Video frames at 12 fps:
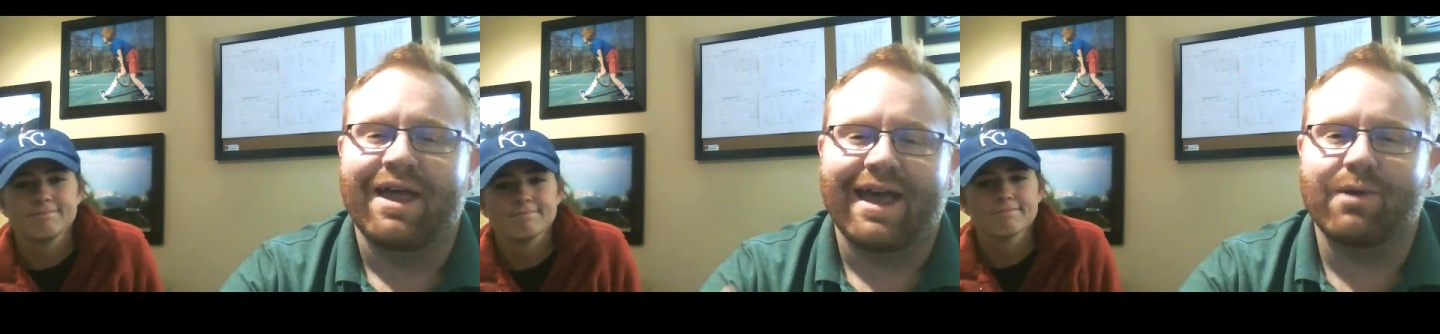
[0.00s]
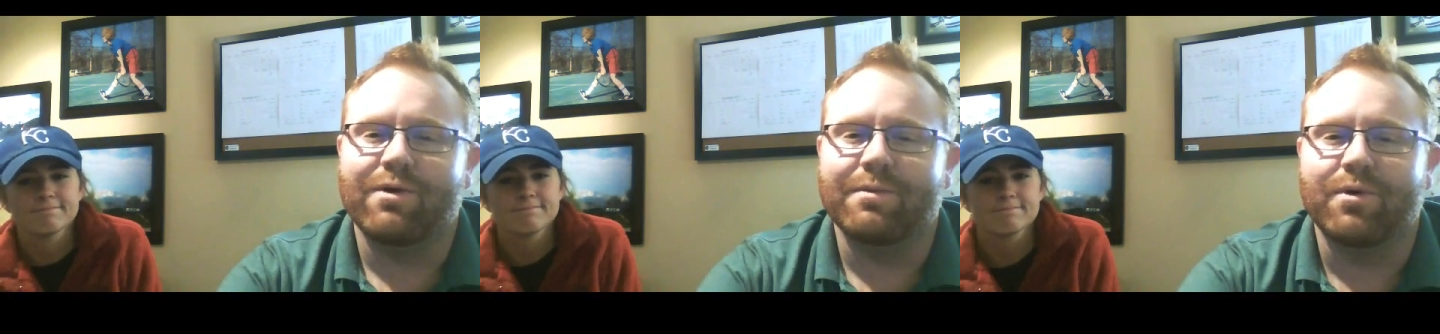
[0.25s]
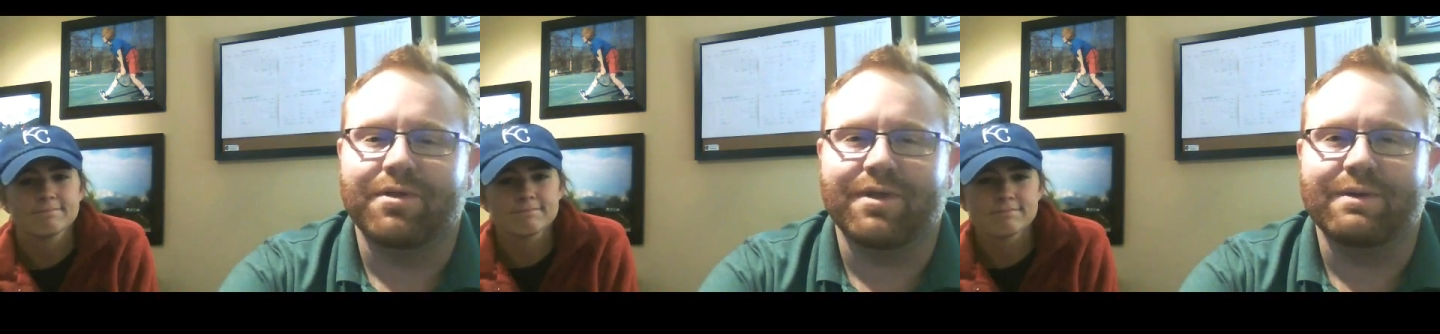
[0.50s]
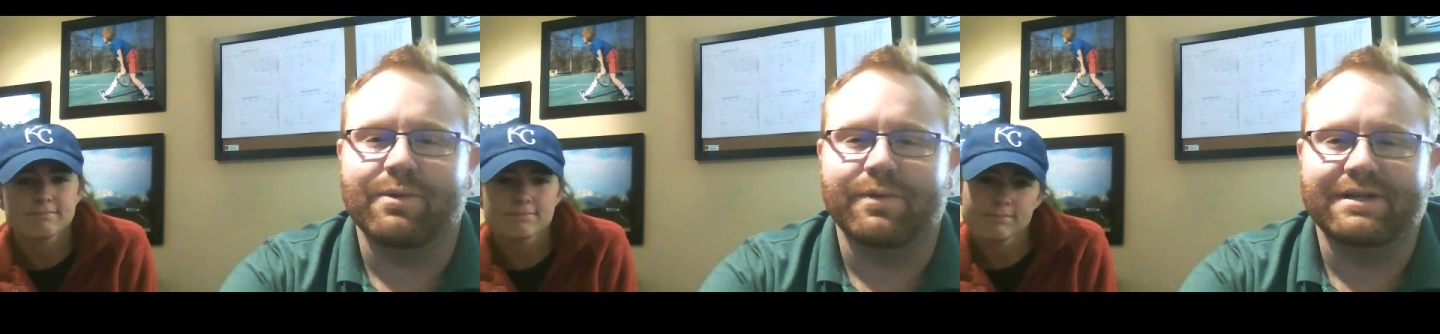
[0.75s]
Speaker 1: hey, one more
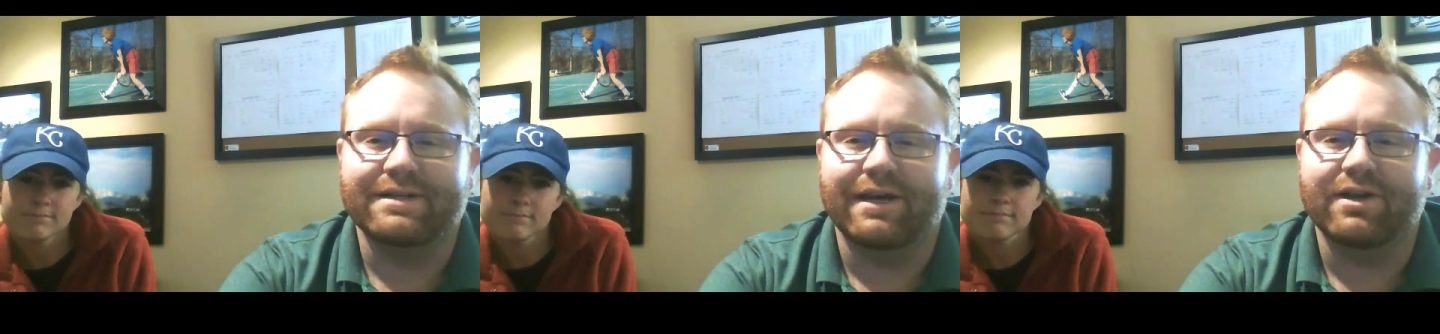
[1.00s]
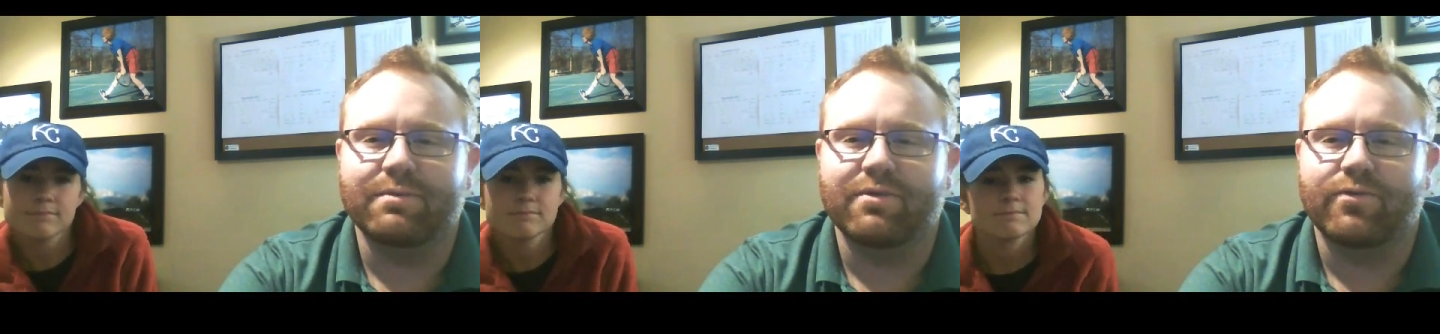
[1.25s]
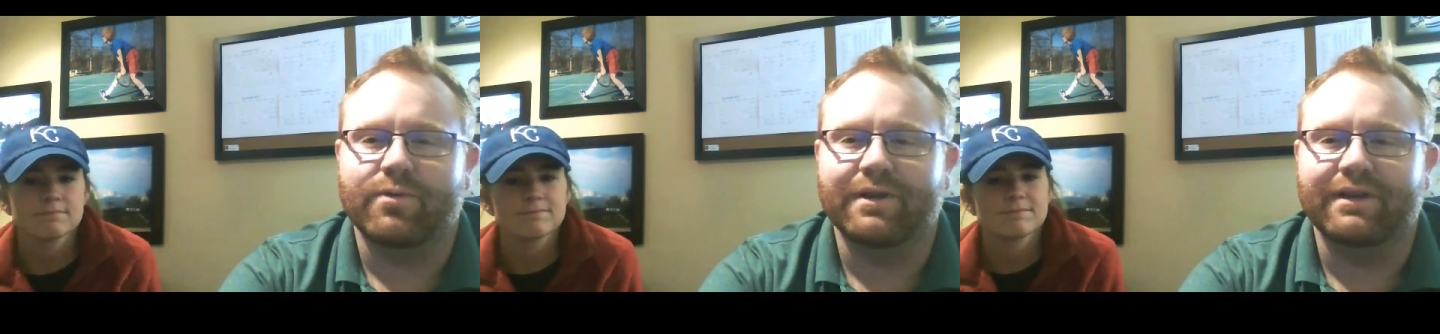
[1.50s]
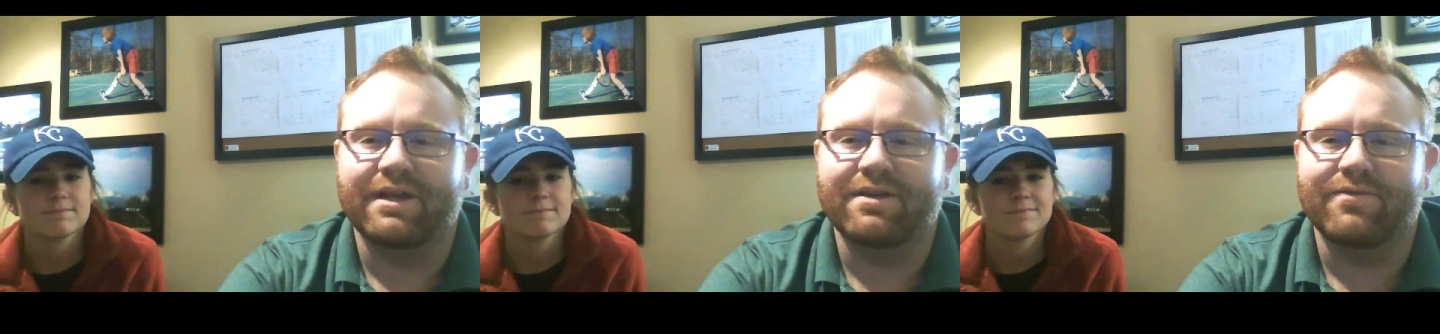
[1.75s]
thing we want to tell you before
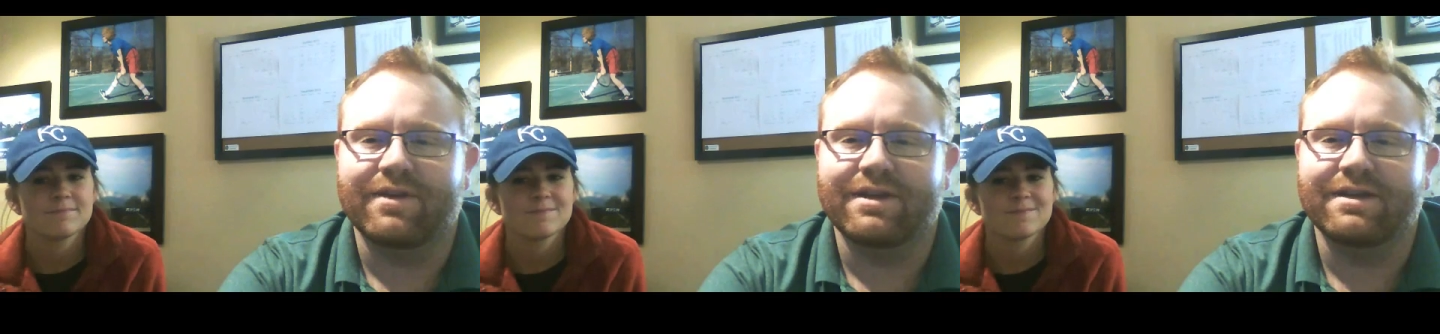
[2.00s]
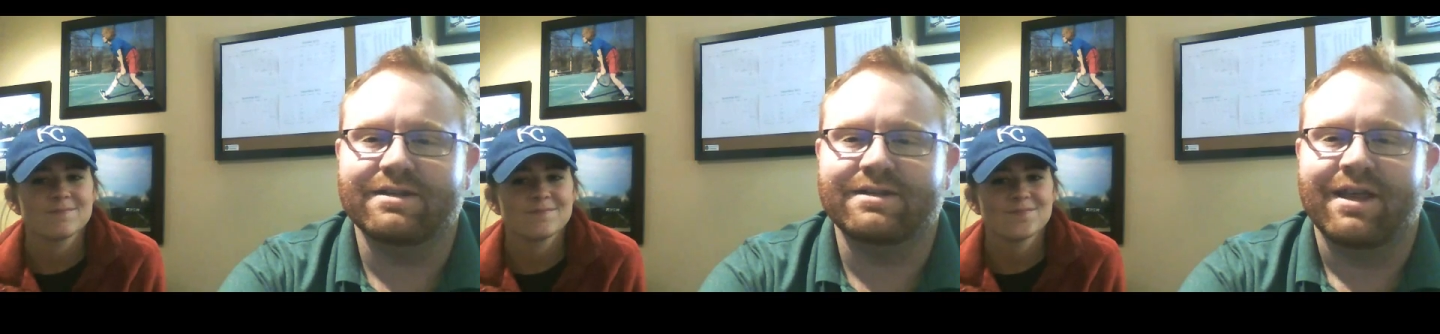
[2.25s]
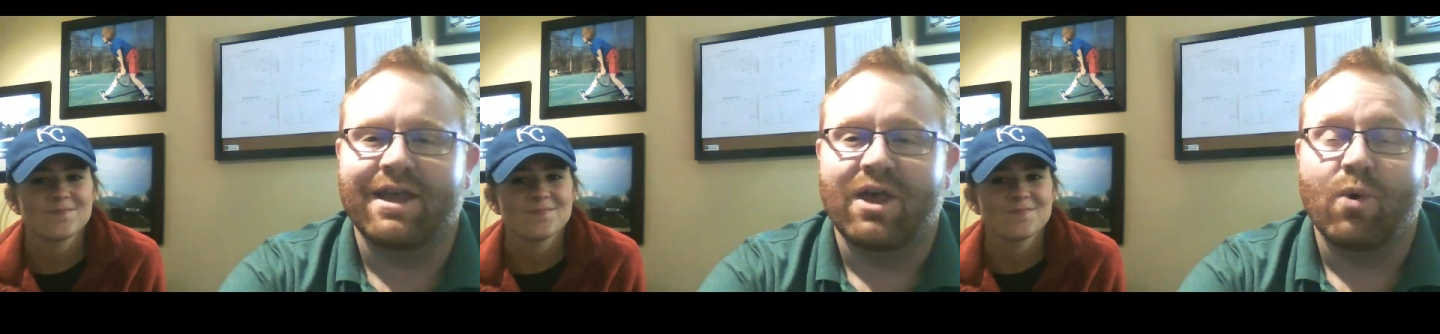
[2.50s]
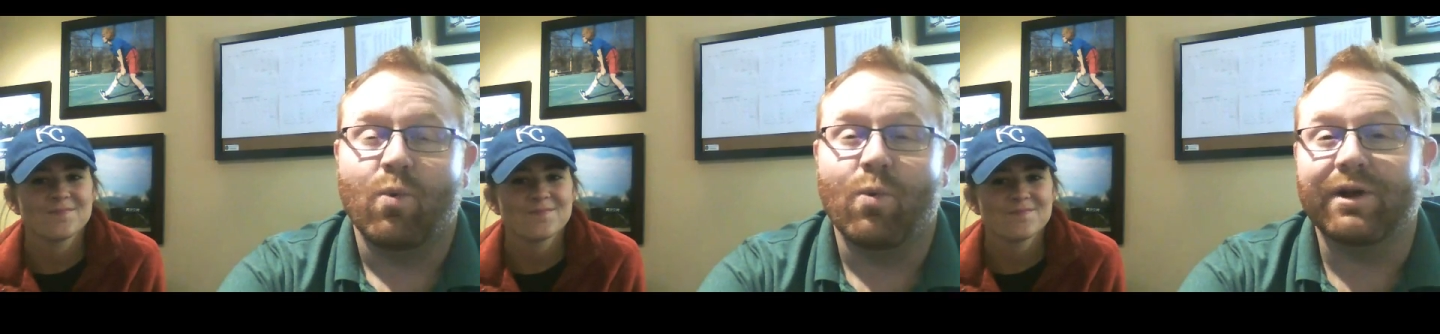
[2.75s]
we leave is
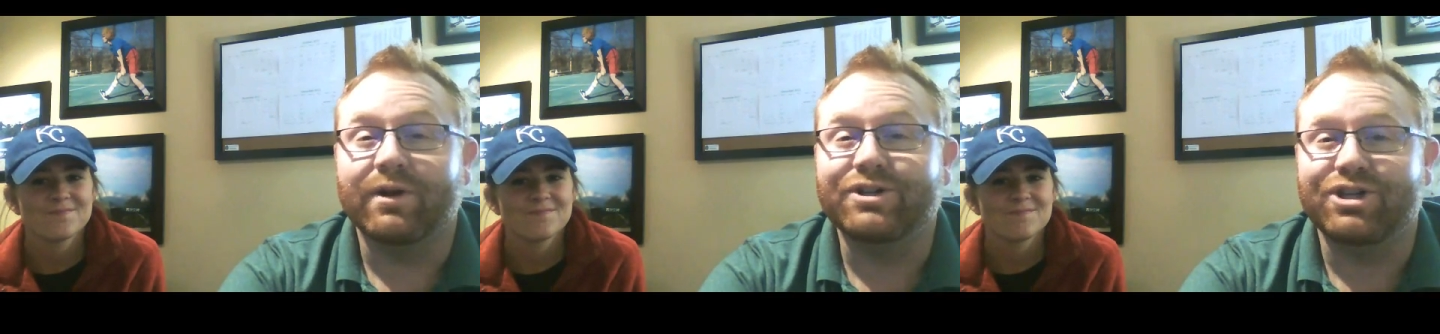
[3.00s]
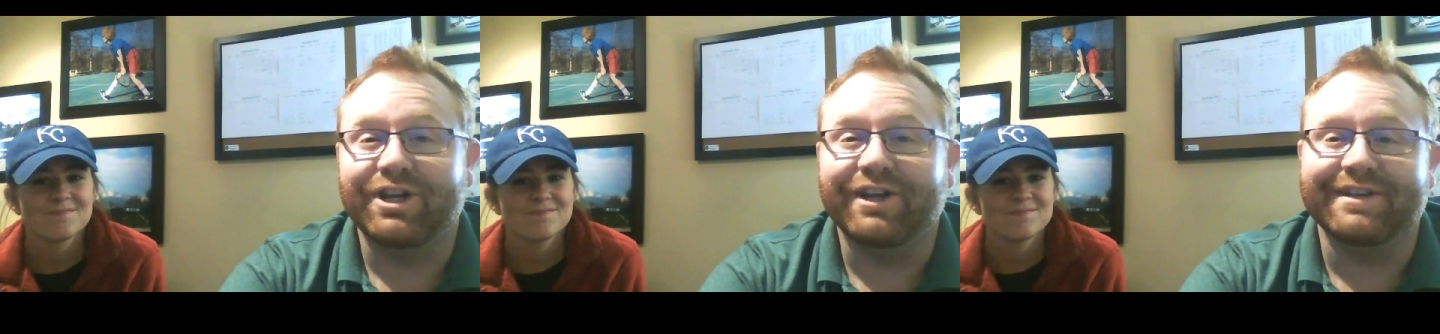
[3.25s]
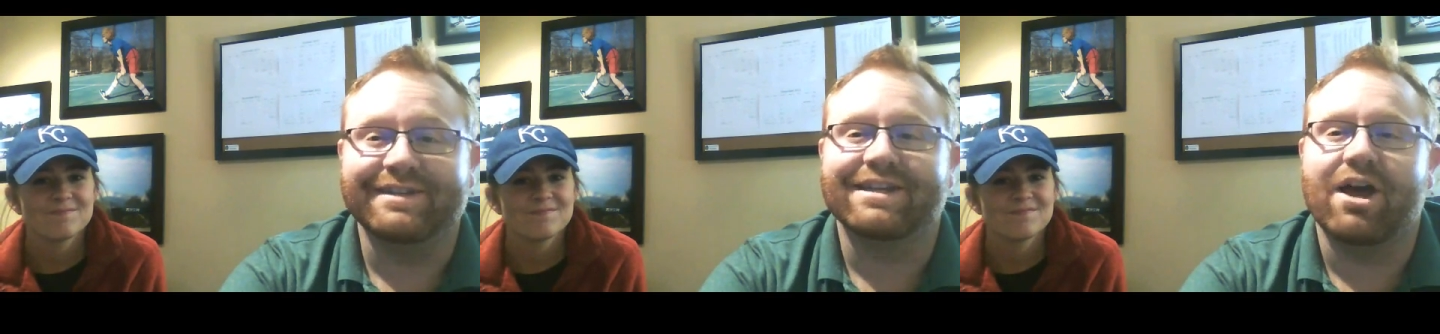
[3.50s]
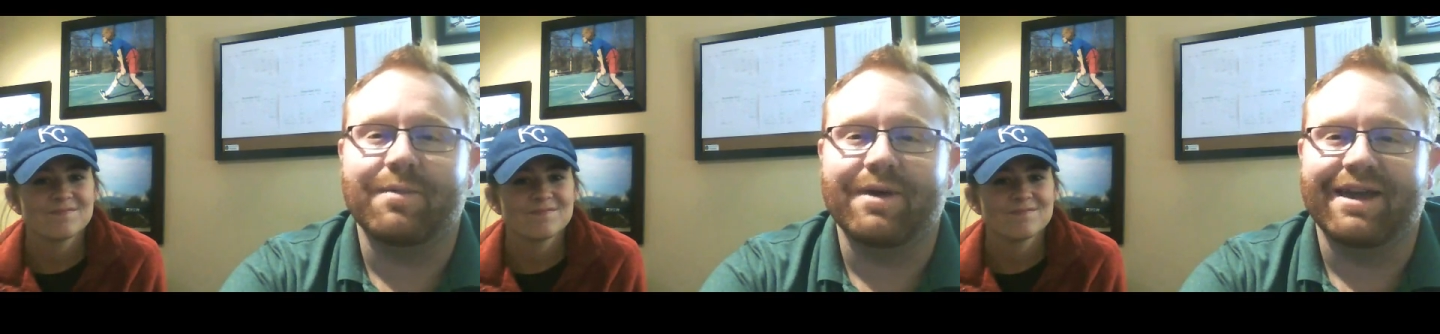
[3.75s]
Winter Chill is
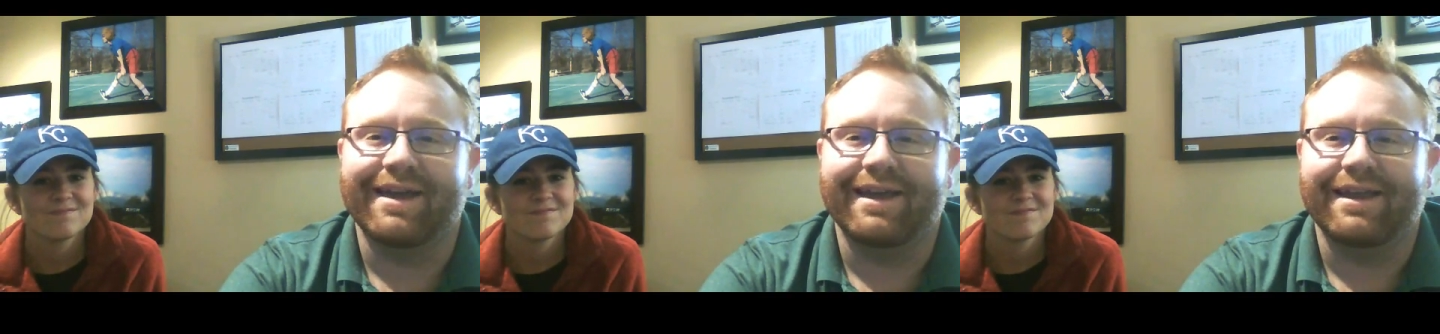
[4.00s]
coming,